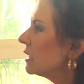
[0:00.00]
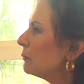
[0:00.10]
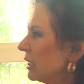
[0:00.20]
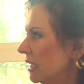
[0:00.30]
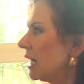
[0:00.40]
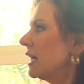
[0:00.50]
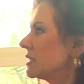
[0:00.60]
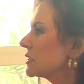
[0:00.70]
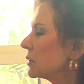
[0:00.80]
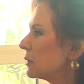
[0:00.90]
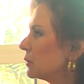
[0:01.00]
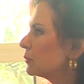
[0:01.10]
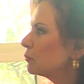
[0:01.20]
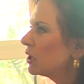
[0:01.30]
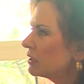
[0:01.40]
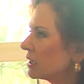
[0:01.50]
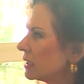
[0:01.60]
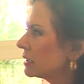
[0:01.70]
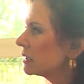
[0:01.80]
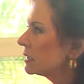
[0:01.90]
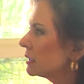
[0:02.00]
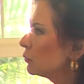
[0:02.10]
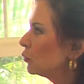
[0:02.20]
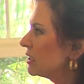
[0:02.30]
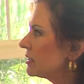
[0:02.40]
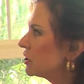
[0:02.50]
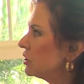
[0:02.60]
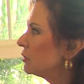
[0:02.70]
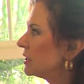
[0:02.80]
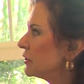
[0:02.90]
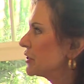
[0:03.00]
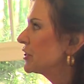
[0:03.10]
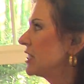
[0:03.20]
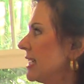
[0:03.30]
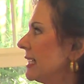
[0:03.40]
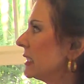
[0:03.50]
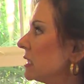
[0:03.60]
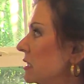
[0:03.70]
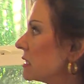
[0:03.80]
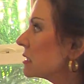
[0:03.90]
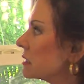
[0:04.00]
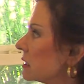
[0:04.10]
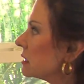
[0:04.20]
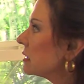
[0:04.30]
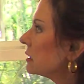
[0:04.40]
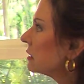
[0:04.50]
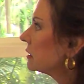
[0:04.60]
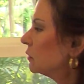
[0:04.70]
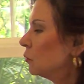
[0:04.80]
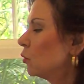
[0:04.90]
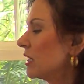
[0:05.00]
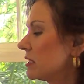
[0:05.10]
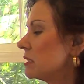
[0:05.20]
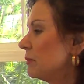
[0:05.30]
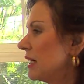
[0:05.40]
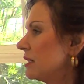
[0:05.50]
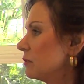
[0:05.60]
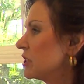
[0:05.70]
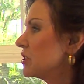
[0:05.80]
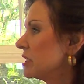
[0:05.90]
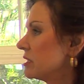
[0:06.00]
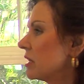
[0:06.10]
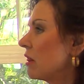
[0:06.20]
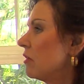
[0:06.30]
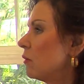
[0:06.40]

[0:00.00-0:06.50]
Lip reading: But yeah, so watercolor, once you understand what it's about, which is the